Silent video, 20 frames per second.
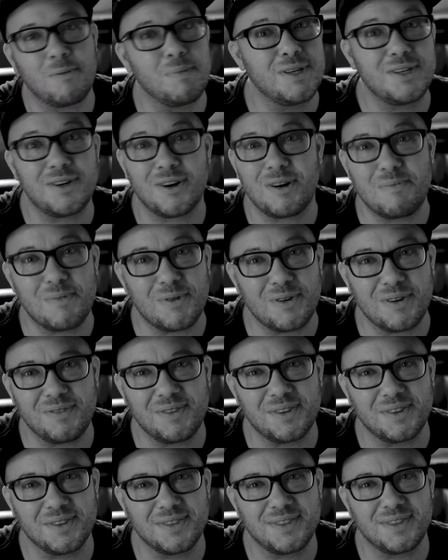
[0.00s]
I'll be sharing more of
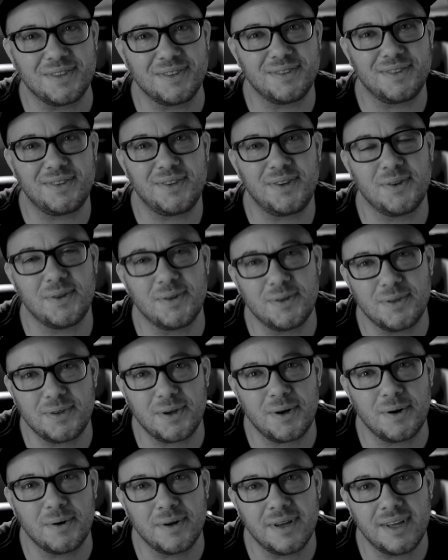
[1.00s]
those soon too.
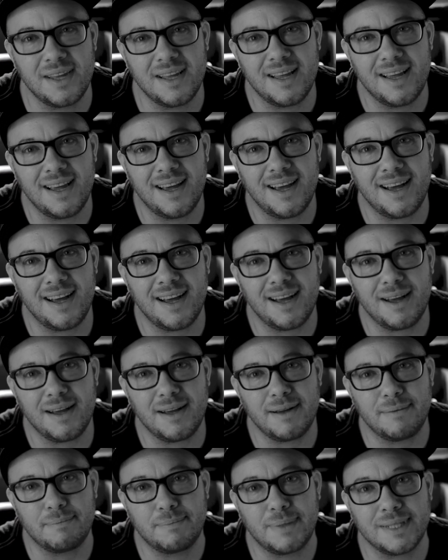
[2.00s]
So,
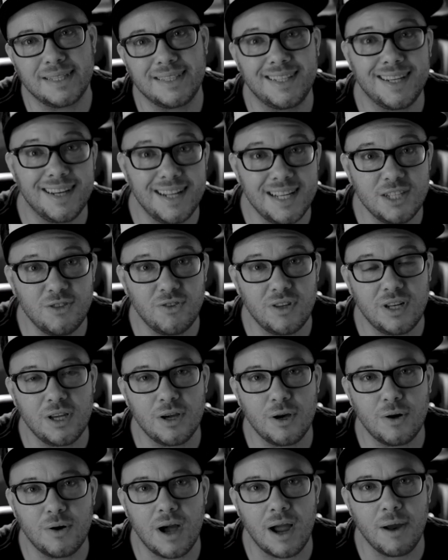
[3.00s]
but today's
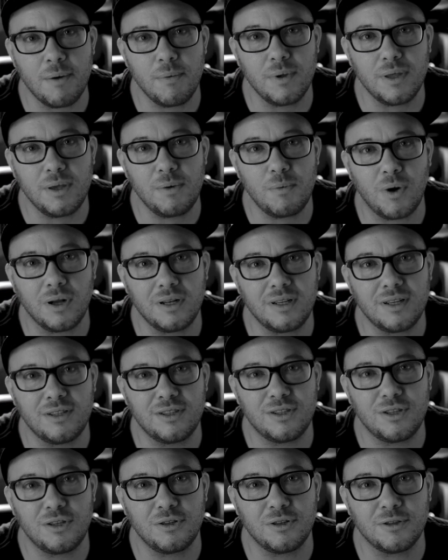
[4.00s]
video, I really
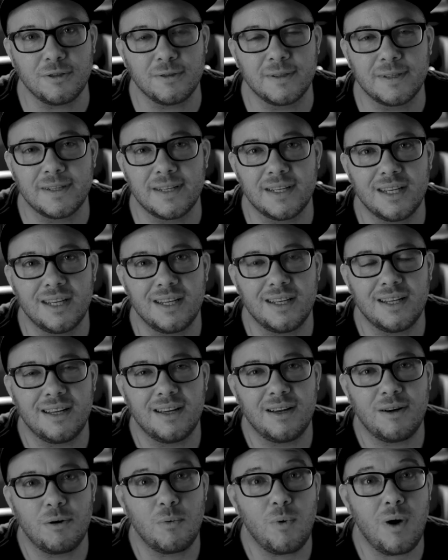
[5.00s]
wanted to,
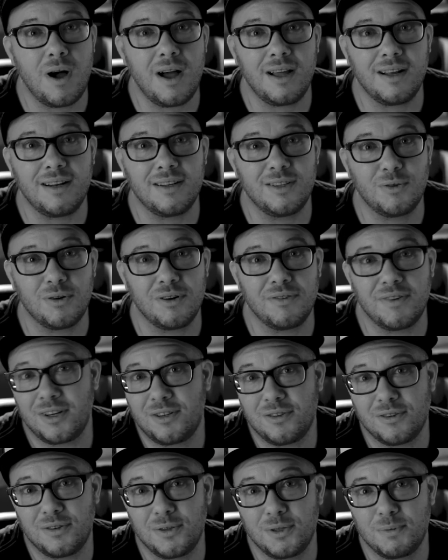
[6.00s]
one, sort of
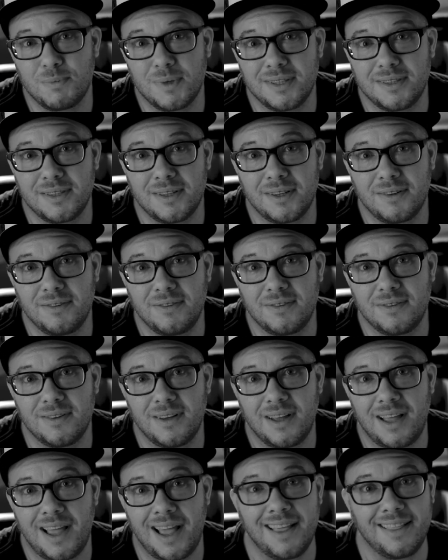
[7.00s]
introduce myself
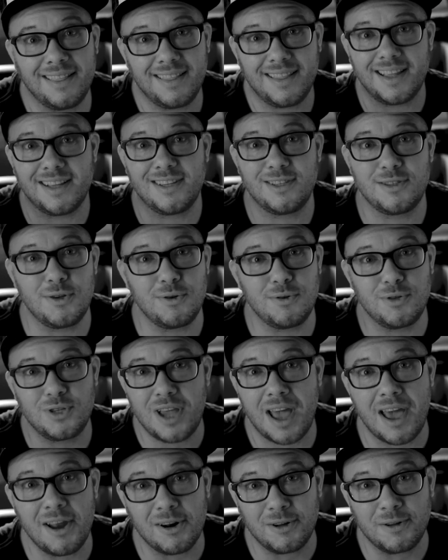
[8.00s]
and this new
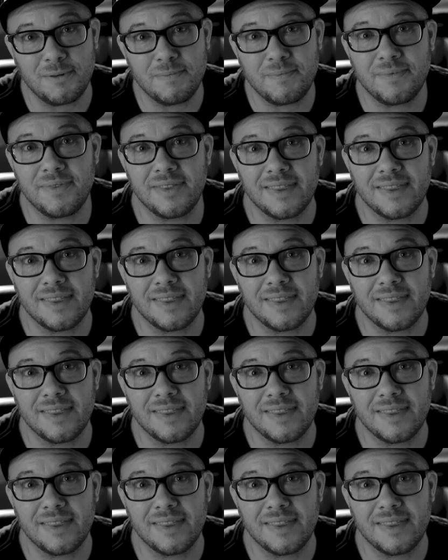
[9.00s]
channel,